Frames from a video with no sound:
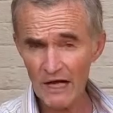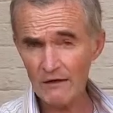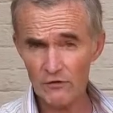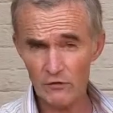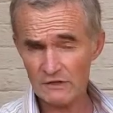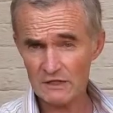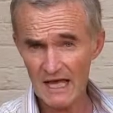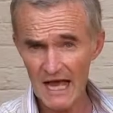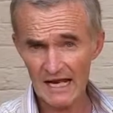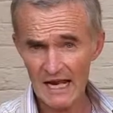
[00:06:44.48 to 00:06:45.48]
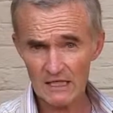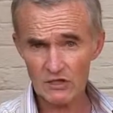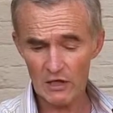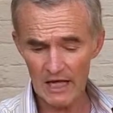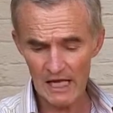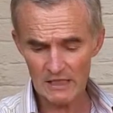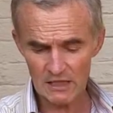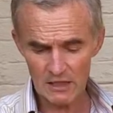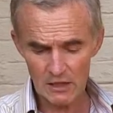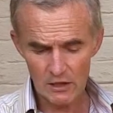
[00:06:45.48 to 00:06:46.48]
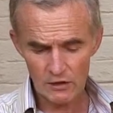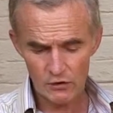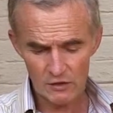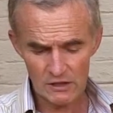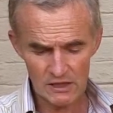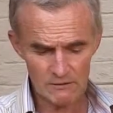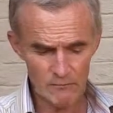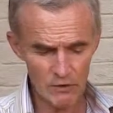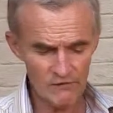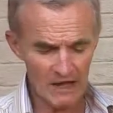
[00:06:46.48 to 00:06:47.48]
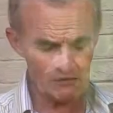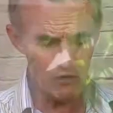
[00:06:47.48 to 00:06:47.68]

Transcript: can of course add extra layers. You can just move that